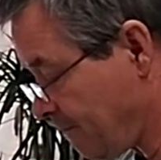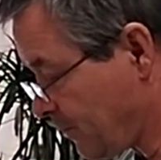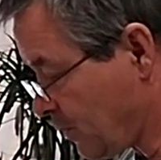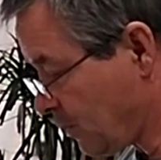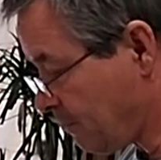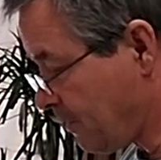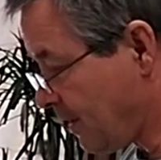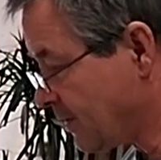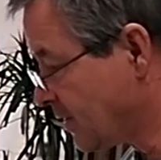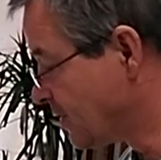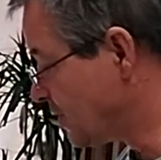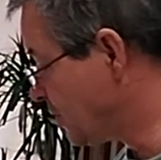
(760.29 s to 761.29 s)
So in the
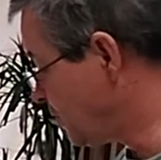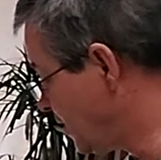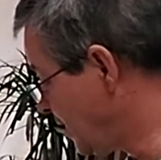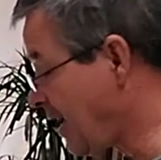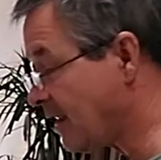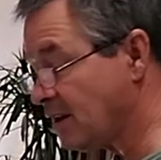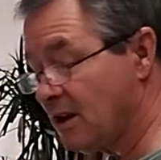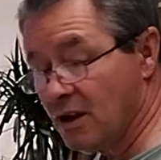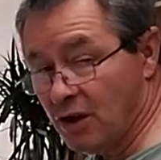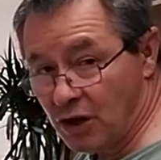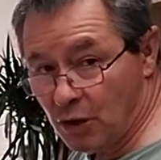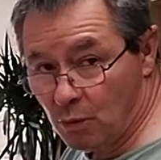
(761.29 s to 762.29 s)
process of doing that,
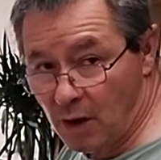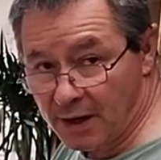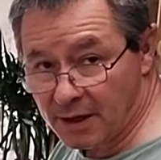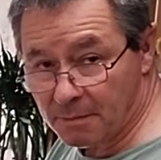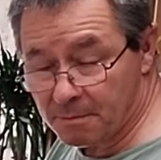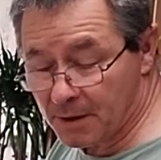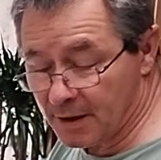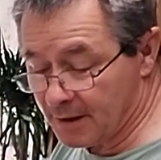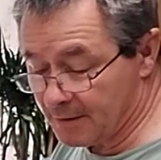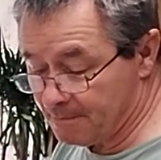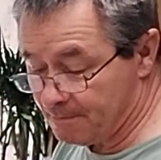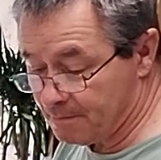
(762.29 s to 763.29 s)
you wind up
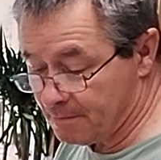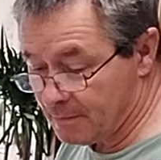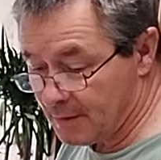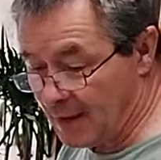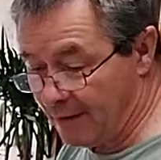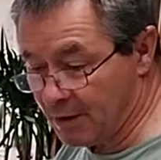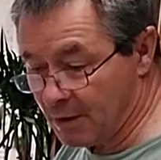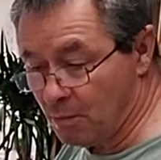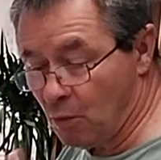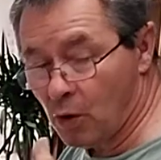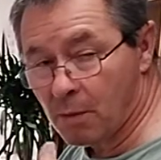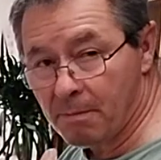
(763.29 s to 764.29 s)
having
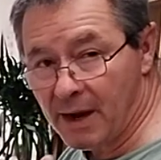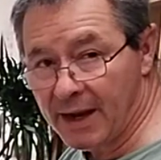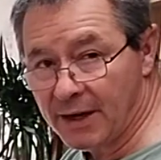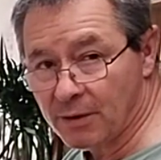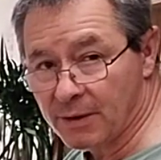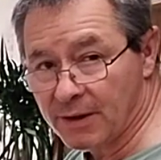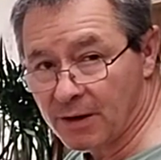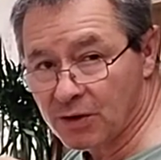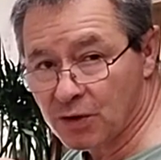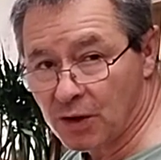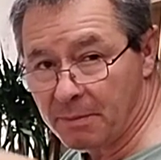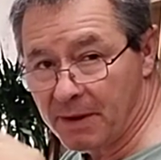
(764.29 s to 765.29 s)
more binder in there,
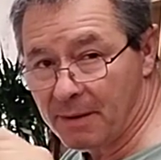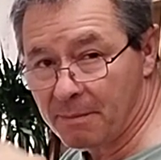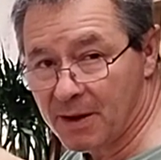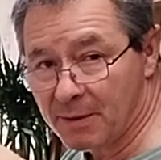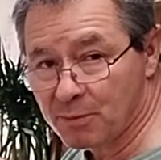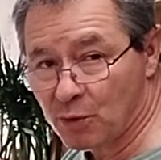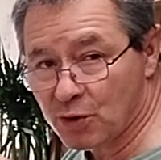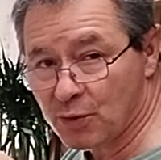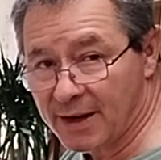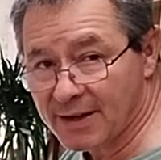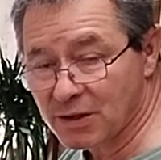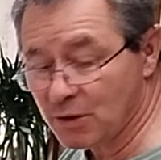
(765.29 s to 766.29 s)
so they become more
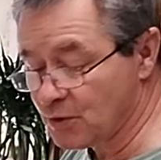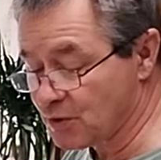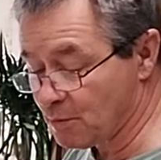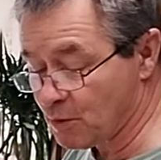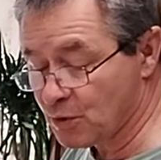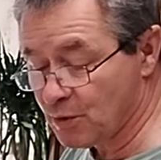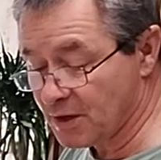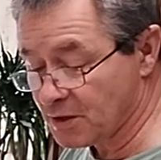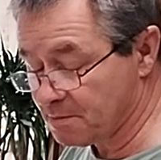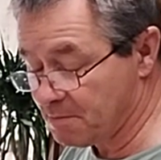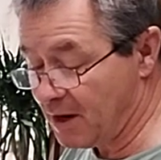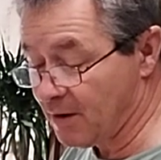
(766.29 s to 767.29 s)
translucent, more
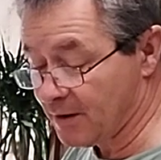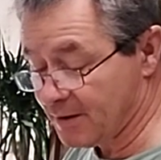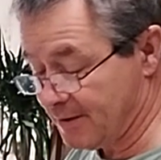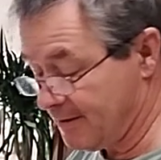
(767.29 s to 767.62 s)
transparent.